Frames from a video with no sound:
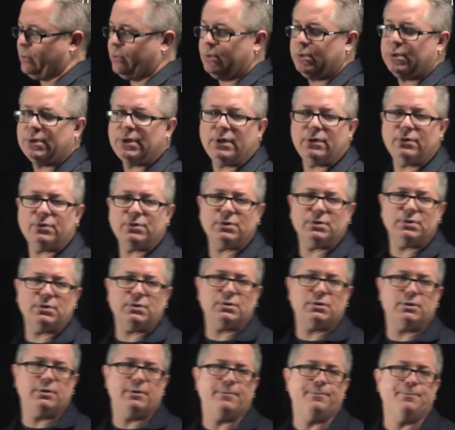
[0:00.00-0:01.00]

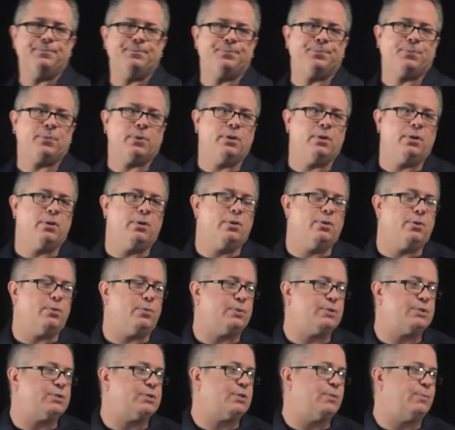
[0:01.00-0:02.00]
intelligence,
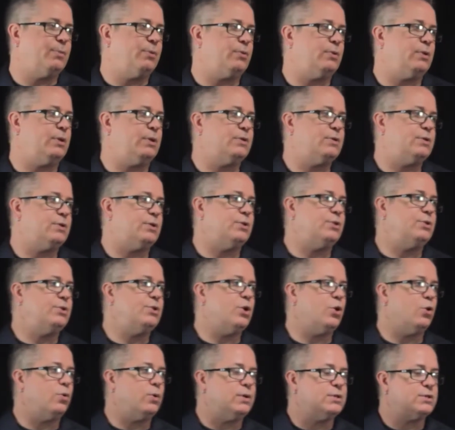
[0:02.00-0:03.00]
which is the ability to
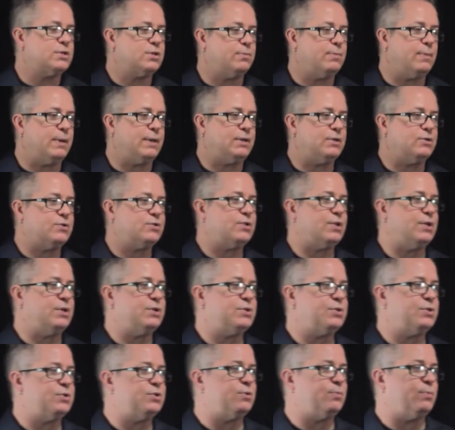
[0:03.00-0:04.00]
notice and make
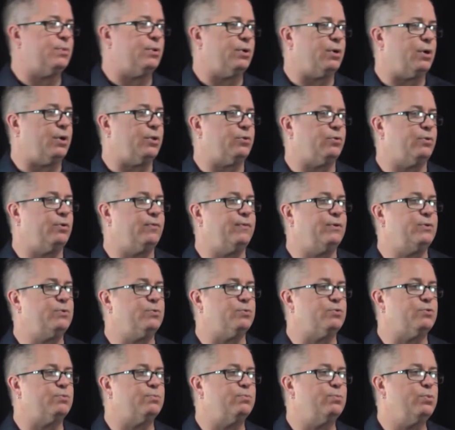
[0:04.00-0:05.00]
distinctions among other
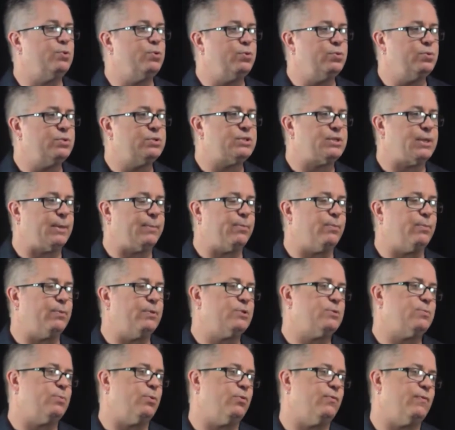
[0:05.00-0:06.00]
individuals' moods,
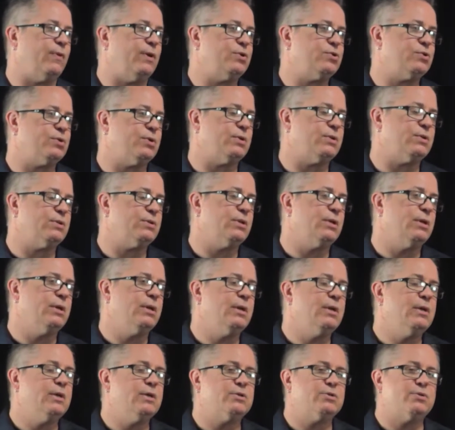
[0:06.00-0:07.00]
temperaments, motivations.
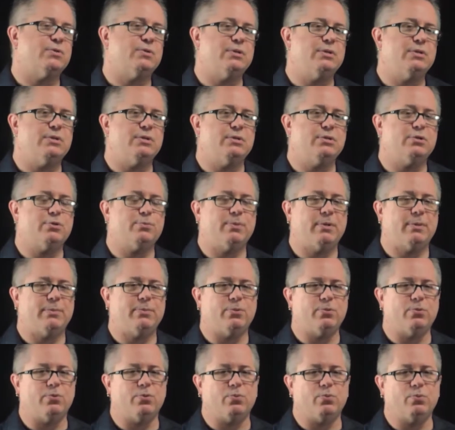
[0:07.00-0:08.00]
So these are
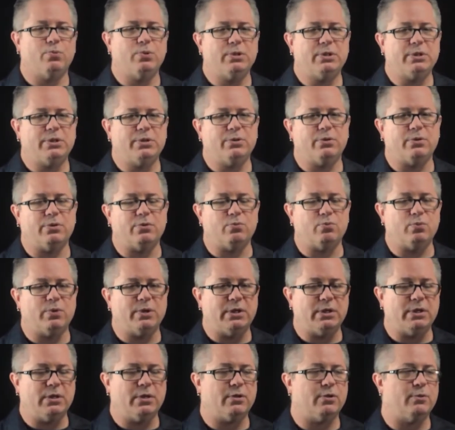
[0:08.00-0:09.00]
people who are really good at
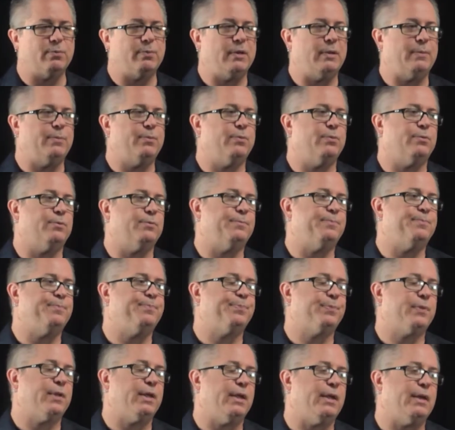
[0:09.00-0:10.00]
reading other people,
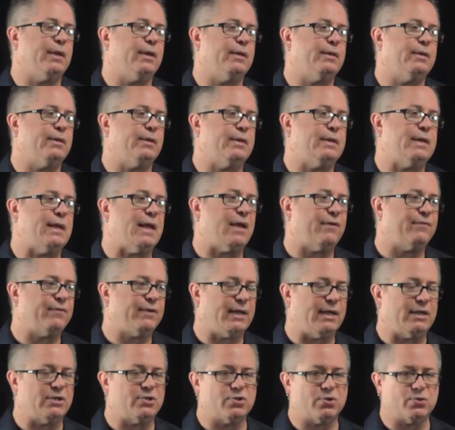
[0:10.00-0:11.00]
can
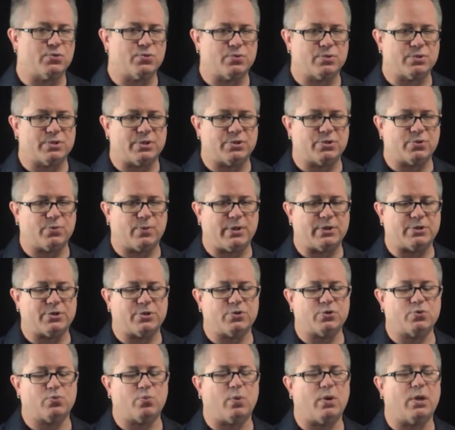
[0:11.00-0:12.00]
navigate social
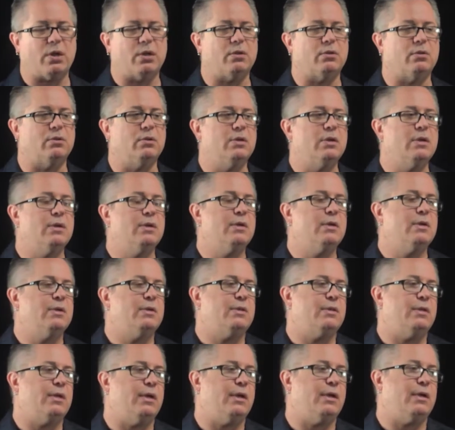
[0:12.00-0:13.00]
situations well.
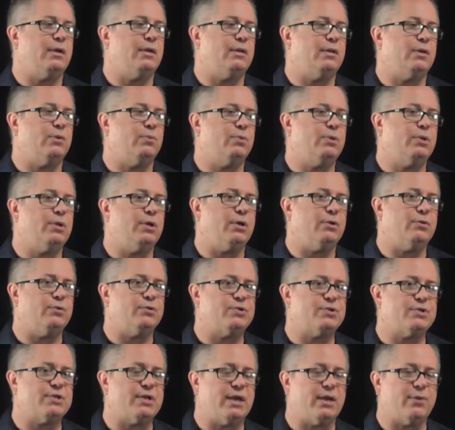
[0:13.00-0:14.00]
They really
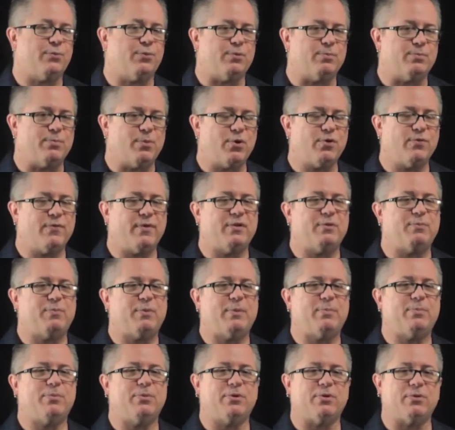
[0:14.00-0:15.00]
understand what motivates
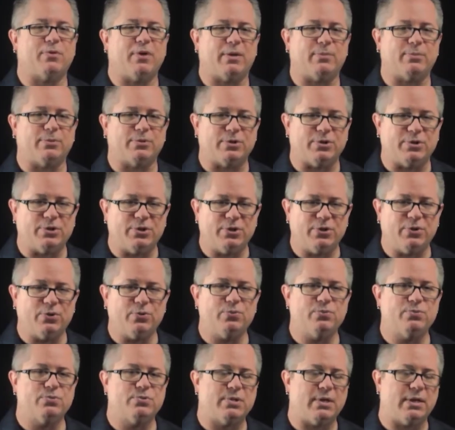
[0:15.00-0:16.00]
people and are able to
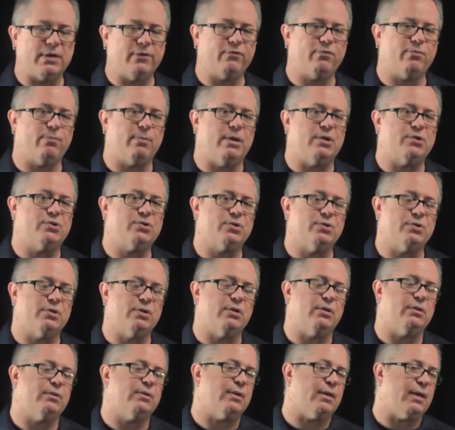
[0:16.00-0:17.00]
use that
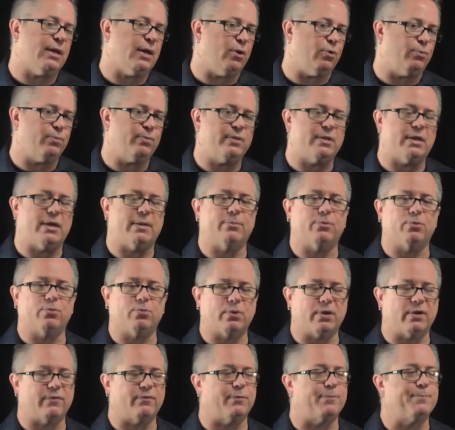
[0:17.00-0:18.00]
information to help them or
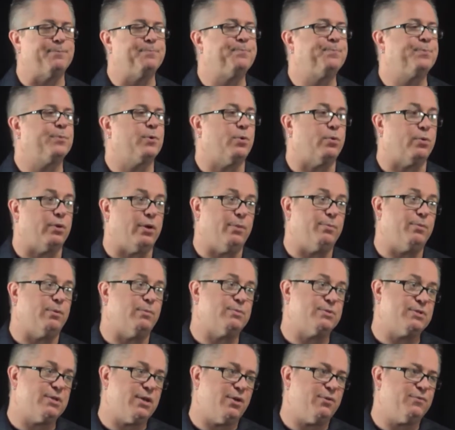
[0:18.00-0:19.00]
whatever. or to help
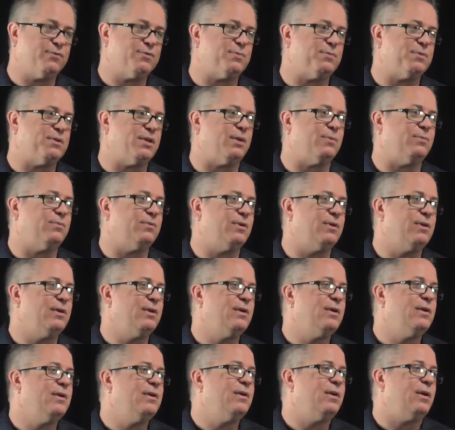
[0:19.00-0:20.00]
themselves sometimes.
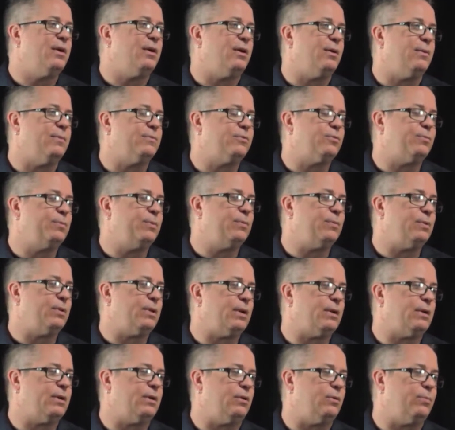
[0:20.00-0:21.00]
So people
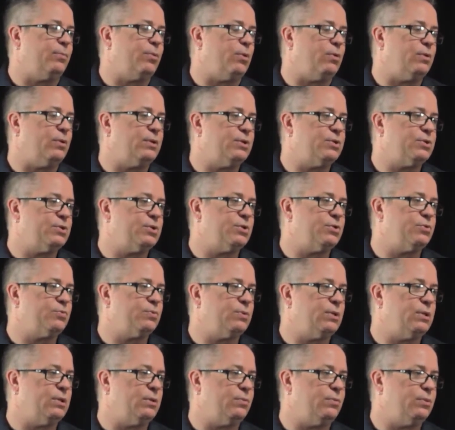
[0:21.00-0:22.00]
like, politicians,
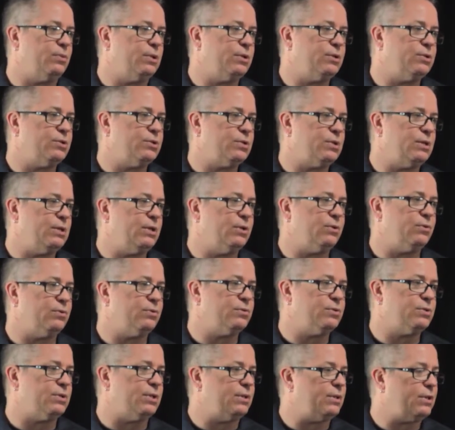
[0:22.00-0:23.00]
religious
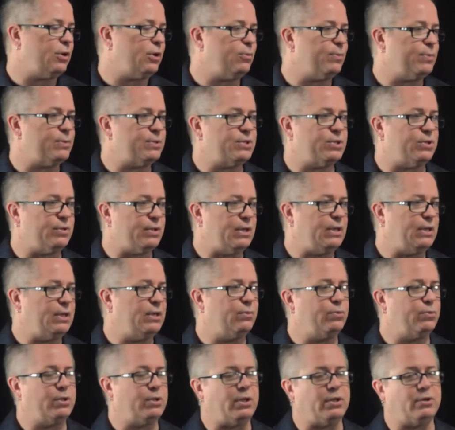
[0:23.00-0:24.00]
leaders, and therapists, they need
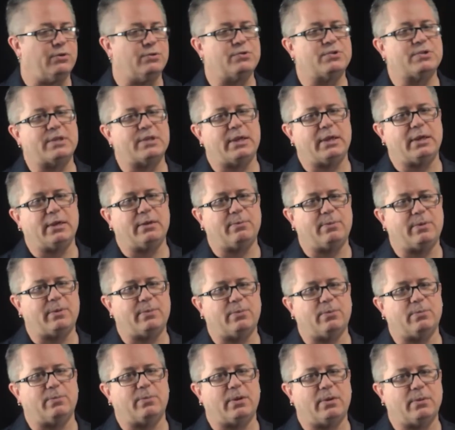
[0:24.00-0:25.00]
to really understand
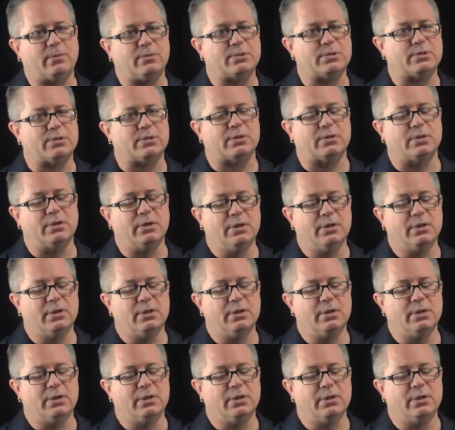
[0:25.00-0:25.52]
people and be able to